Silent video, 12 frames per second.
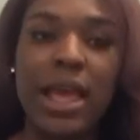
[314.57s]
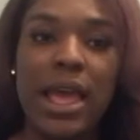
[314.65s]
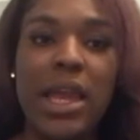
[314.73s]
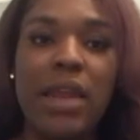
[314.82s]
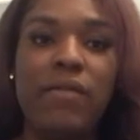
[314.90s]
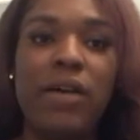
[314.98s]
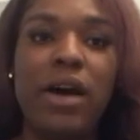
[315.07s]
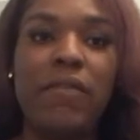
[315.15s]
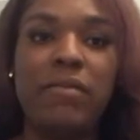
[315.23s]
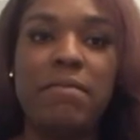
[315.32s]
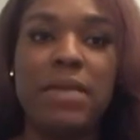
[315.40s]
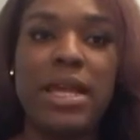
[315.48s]
It
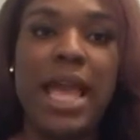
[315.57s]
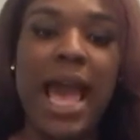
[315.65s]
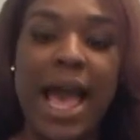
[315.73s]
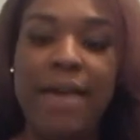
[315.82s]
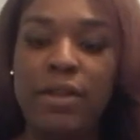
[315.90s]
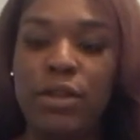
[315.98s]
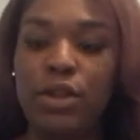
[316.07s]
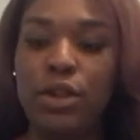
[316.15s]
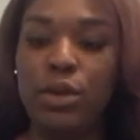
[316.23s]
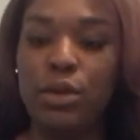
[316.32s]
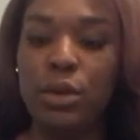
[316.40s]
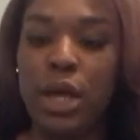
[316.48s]
involved me having
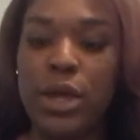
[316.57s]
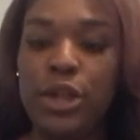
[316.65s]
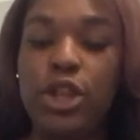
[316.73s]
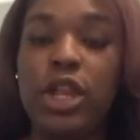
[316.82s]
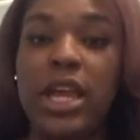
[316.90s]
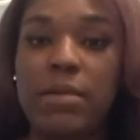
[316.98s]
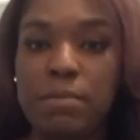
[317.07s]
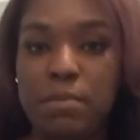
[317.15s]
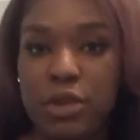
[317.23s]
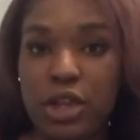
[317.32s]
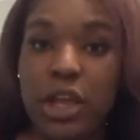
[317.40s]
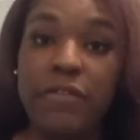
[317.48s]
to
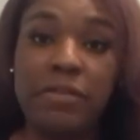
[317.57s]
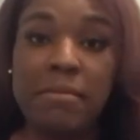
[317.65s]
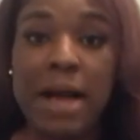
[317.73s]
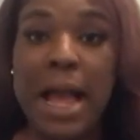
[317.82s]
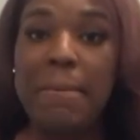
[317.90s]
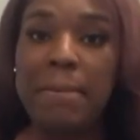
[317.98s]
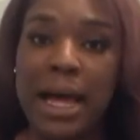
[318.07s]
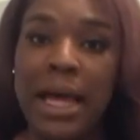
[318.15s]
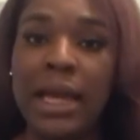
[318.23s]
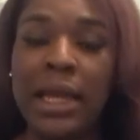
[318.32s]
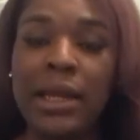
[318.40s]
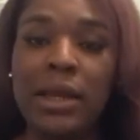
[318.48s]
shift my
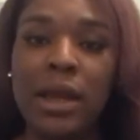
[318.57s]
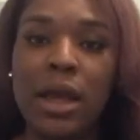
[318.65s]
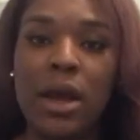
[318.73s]
mind